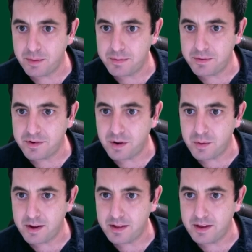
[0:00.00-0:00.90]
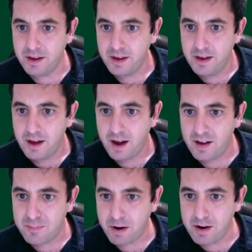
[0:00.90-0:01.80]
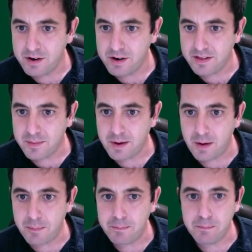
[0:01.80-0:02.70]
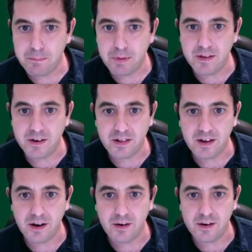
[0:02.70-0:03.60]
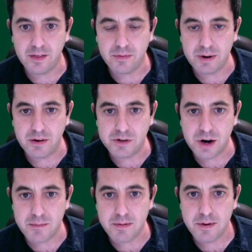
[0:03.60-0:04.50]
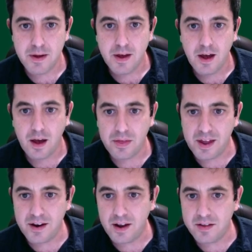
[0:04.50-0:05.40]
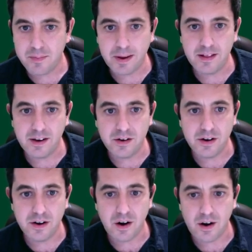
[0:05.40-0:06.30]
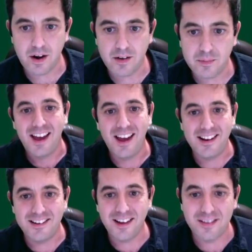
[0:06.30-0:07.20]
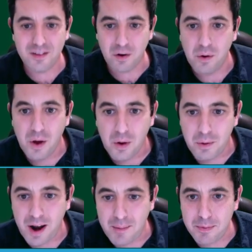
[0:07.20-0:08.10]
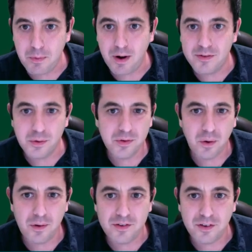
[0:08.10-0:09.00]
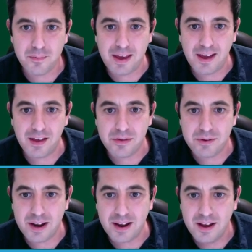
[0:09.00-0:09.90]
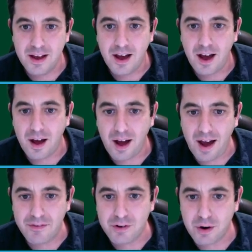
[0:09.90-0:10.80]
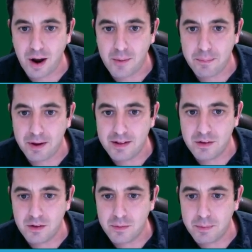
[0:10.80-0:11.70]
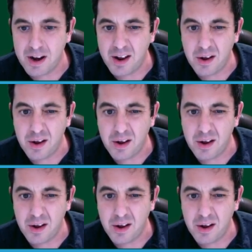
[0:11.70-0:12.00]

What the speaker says: up the result quickly. If partner could have somehow been the declarer in 3 no trump, then a spade lead couldn't hurt us. And so what happened was it was always just making 3 after I played the. But